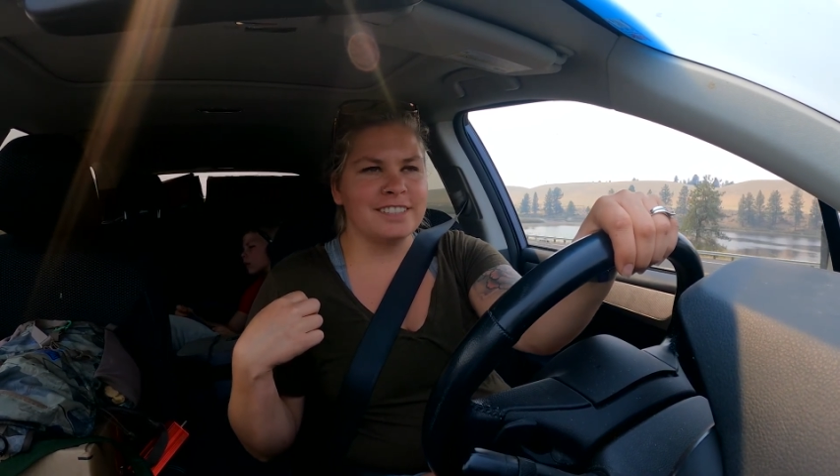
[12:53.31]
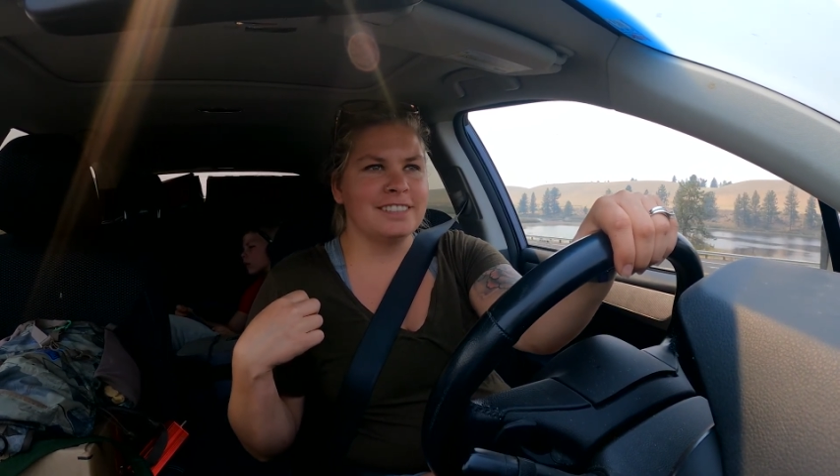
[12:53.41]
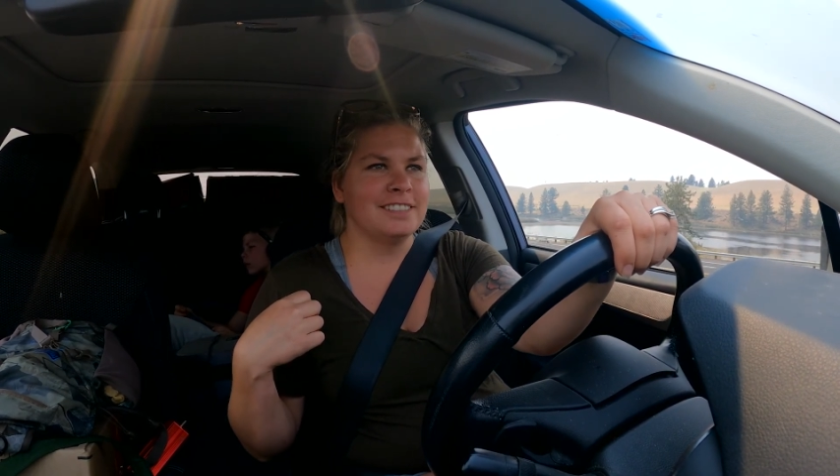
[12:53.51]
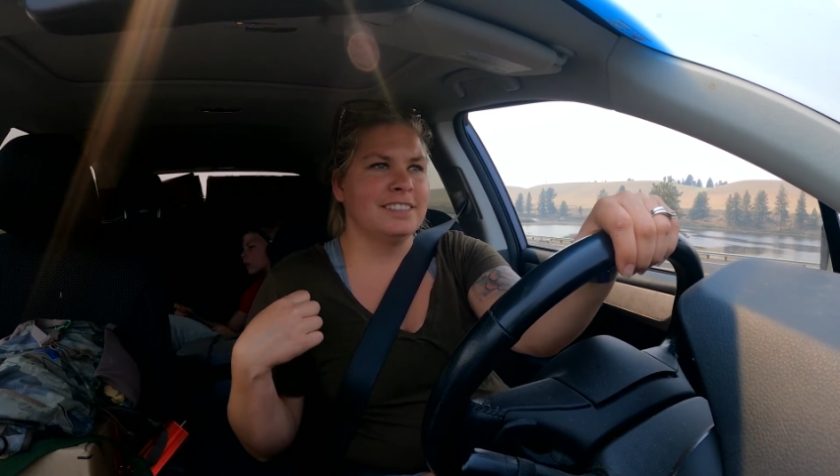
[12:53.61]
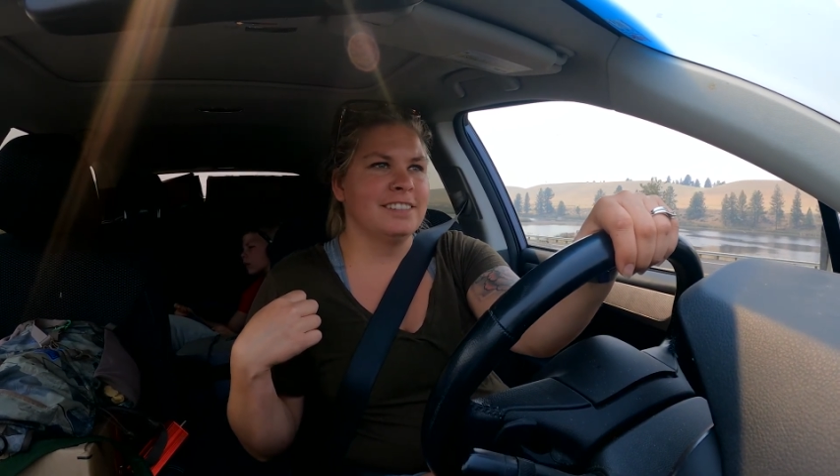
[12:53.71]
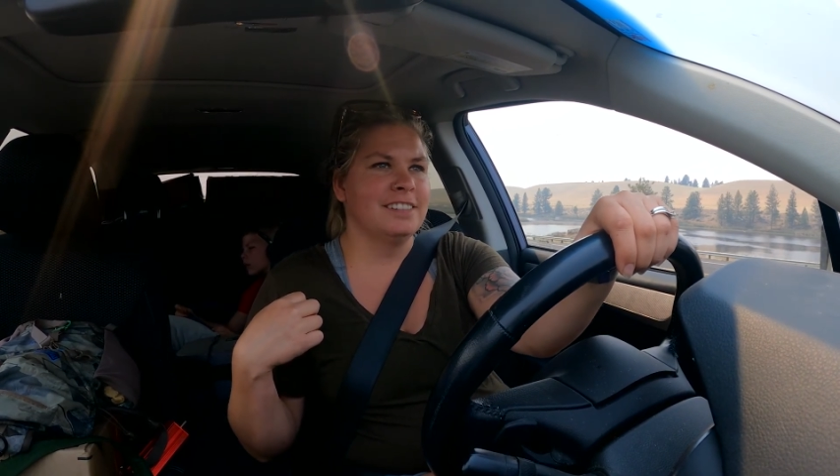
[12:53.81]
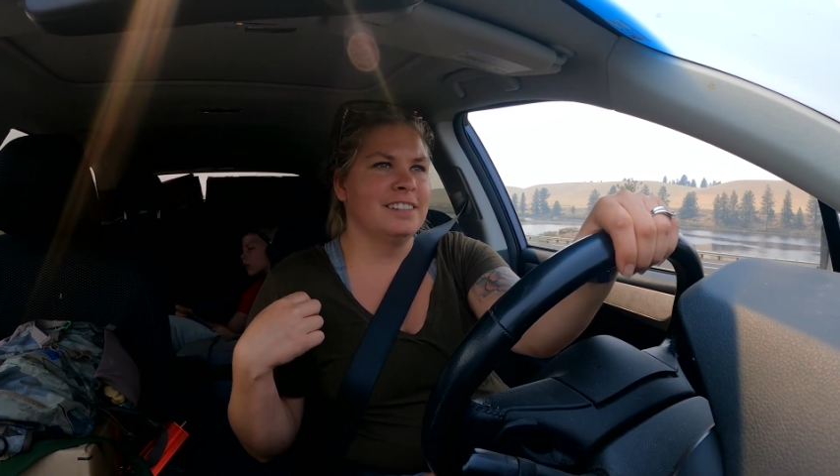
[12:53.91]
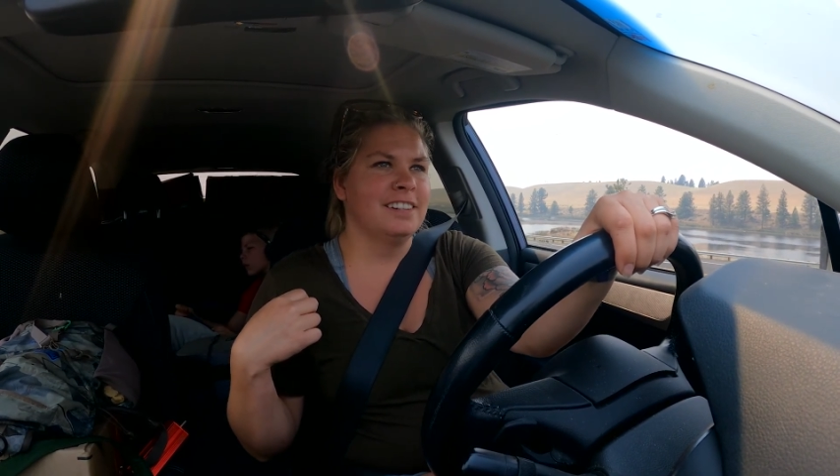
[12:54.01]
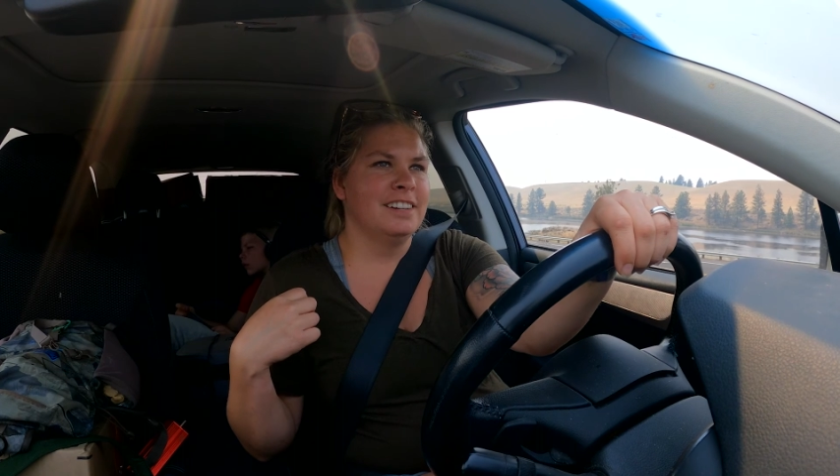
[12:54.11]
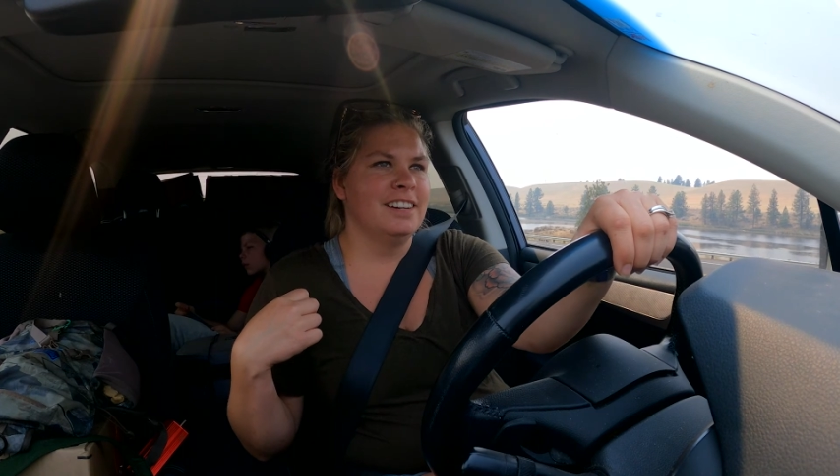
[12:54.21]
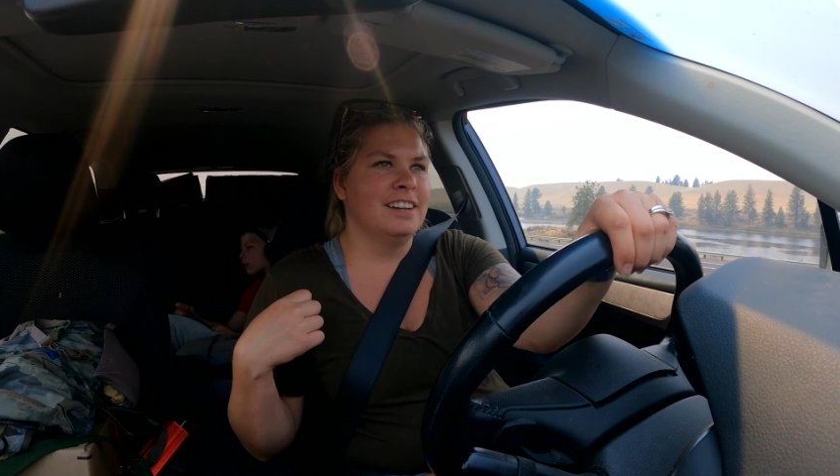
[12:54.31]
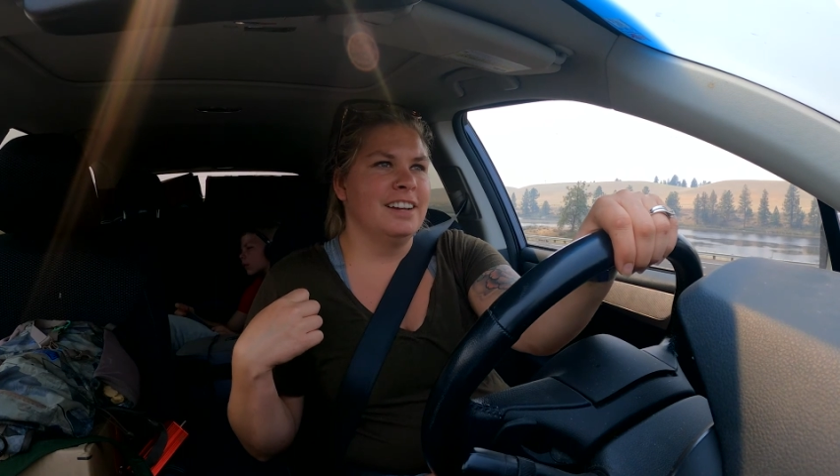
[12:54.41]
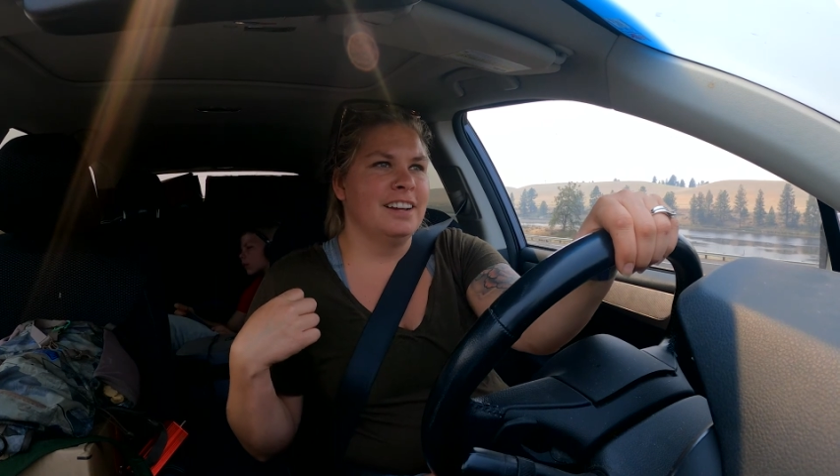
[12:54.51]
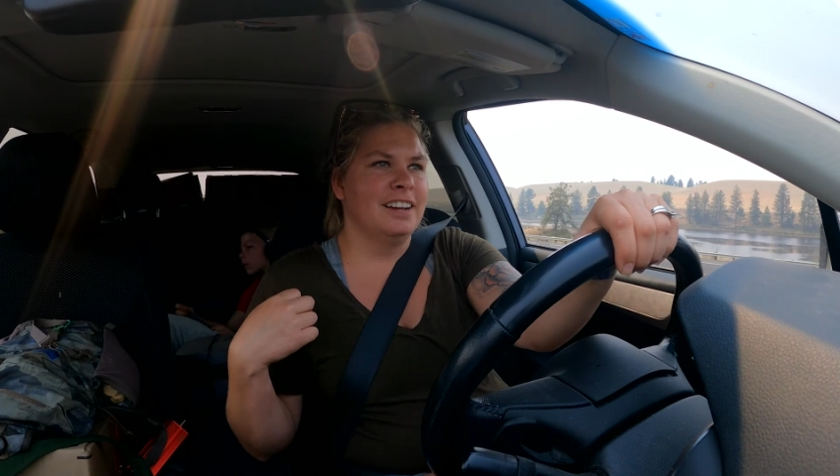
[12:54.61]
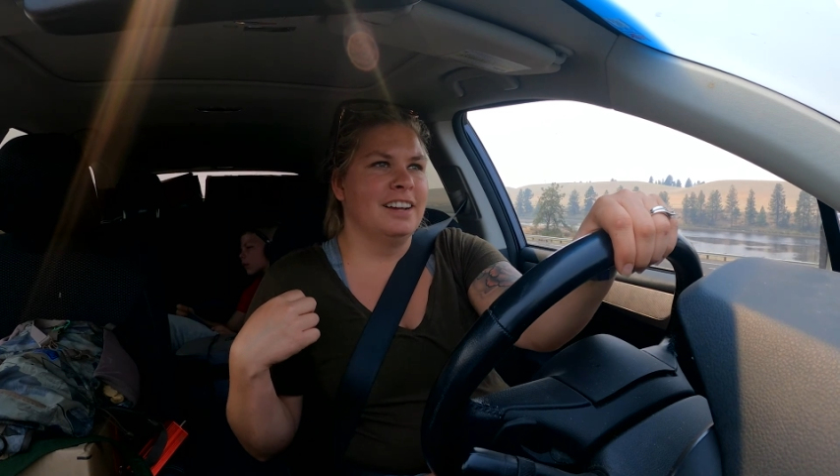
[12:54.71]

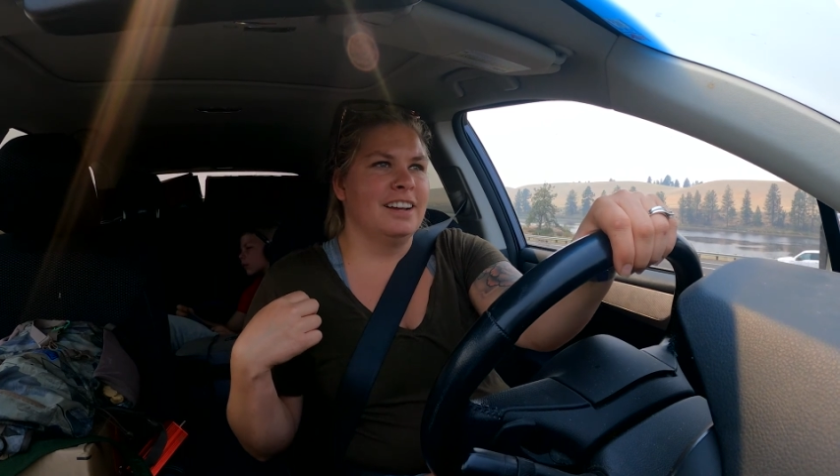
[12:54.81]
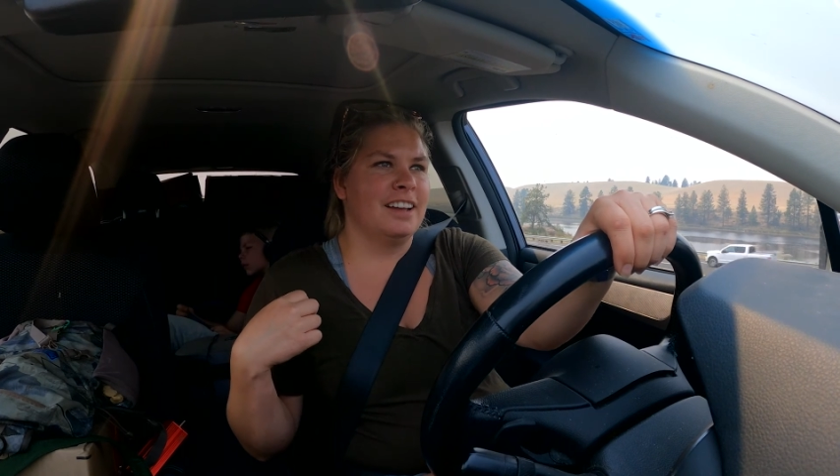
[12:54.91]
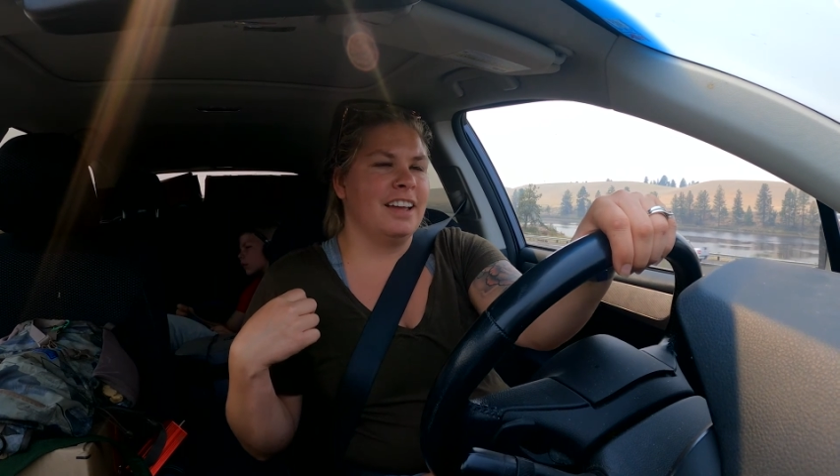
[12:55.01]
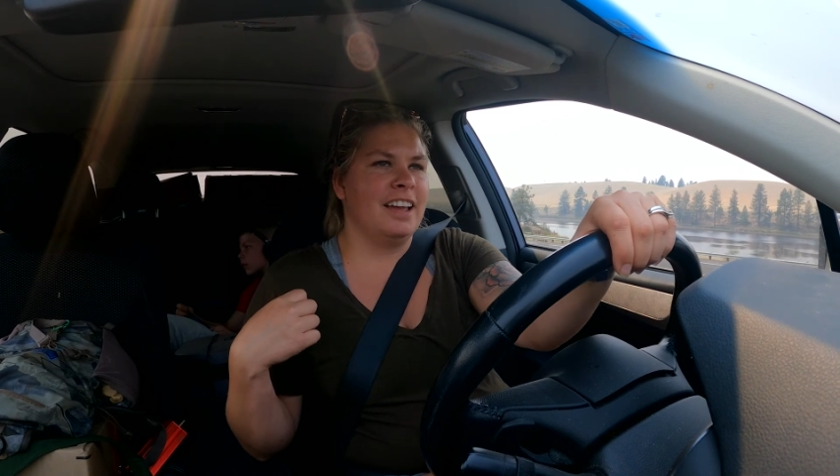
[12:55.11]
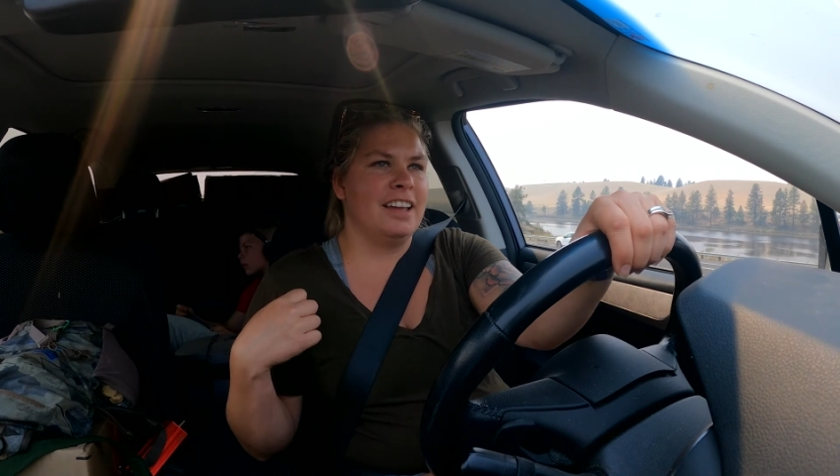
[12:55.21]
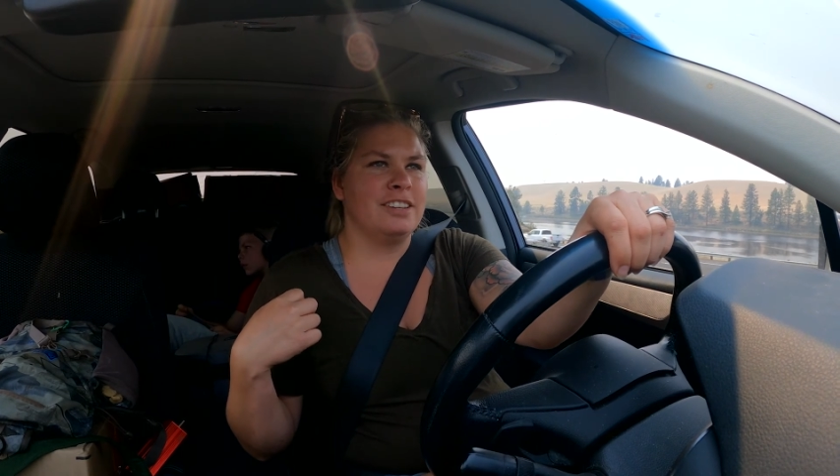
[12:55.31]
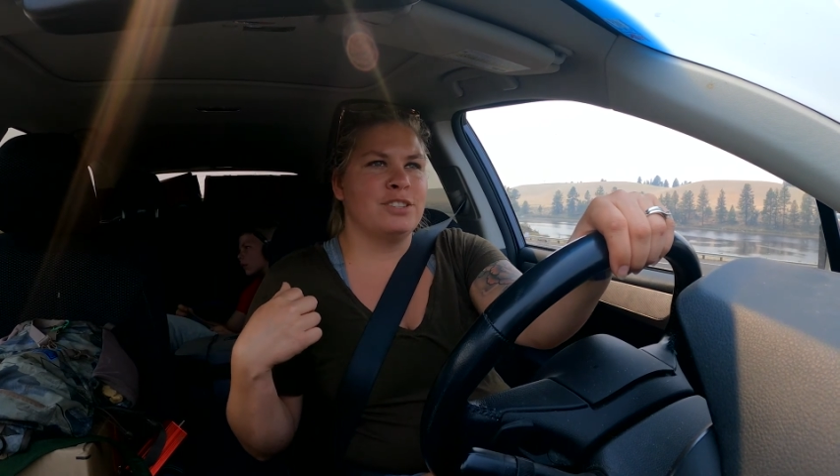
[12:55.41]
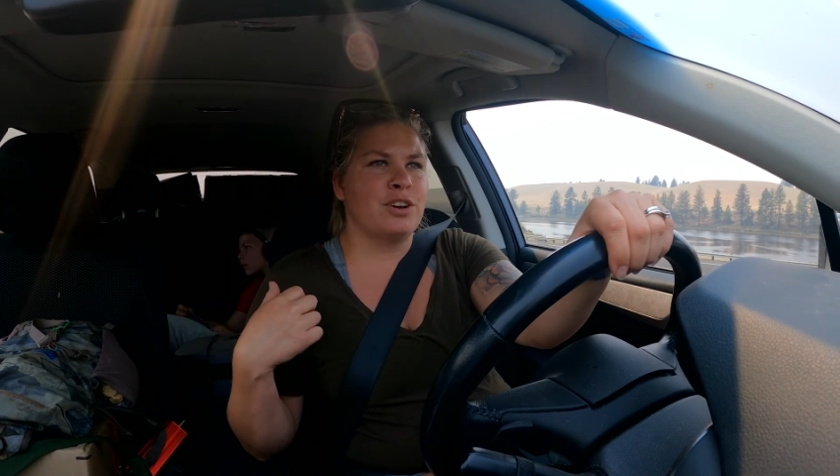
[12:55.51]
And